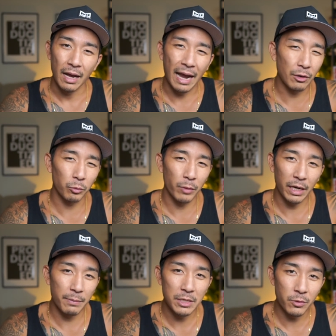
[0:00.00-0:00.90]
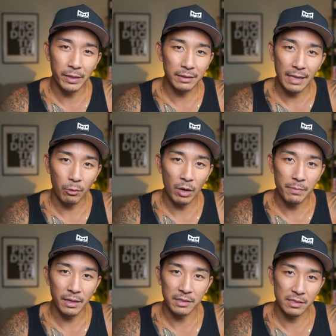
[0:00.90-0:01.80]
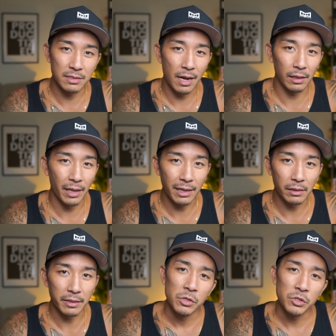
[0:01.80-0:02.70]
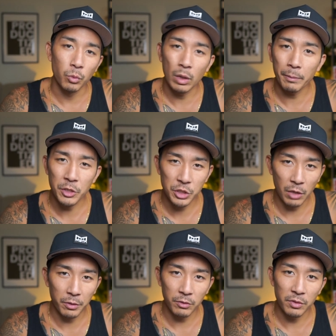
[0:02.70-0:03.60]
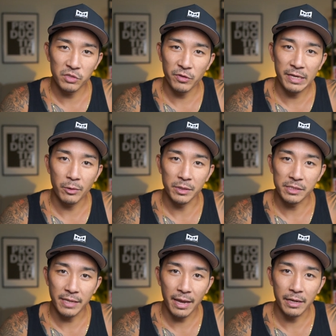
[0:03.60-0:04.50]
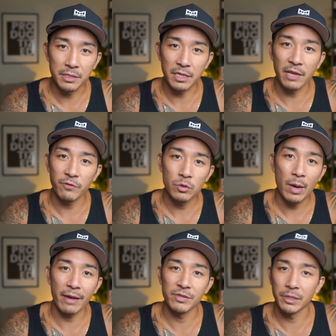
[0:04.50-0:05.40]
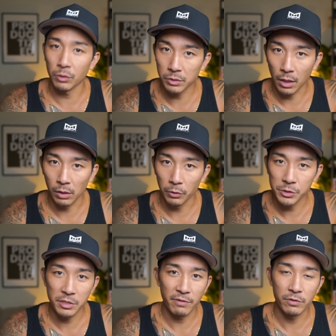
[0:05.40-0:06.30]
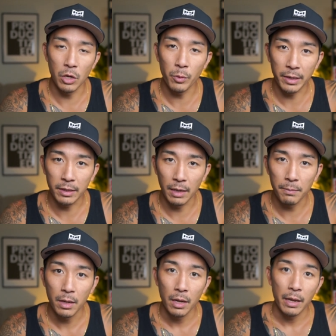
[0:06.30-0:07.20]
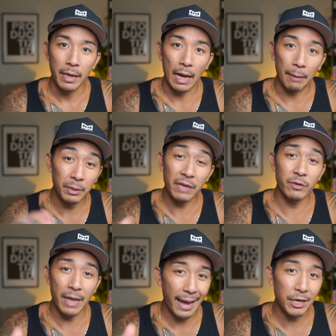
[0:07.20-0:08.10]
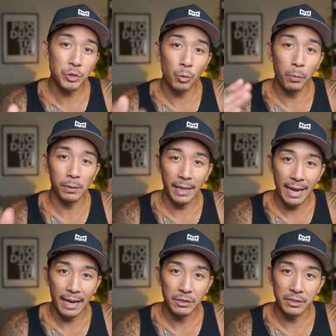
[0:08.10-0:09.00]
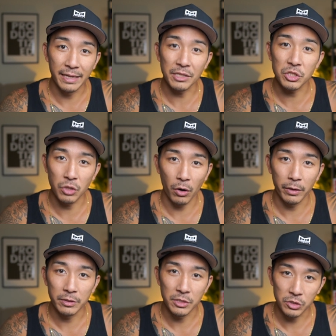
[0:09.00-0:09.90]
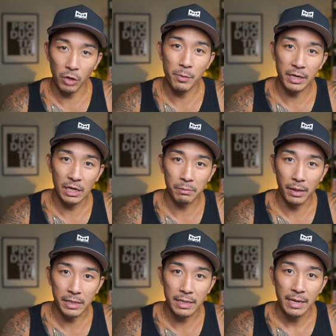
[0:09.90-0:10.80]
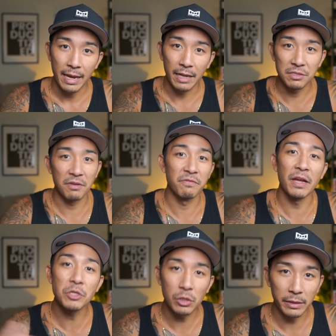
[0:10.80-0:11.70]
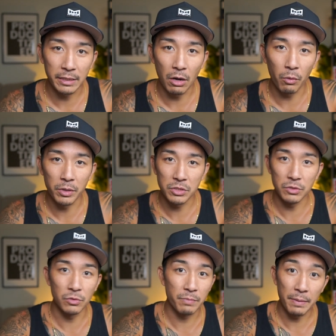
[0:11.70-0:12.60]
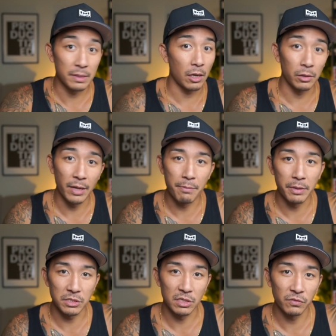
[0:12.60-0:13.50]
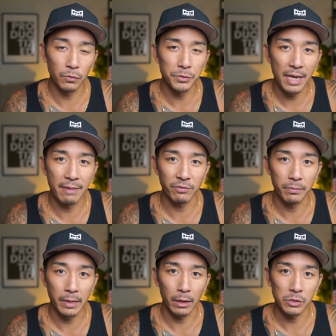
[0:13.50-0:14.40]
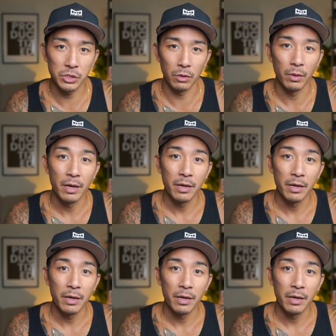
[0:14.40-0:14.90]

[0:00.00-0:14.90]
I don't recommend doing it that way because it's not likely. So what I'm gonna share with you in this video instead is if you have zero dollars and you have no income, I'm gonna give you an actual plan to get started, to start making money, and to eventually go into maybe an online business full time from there. So,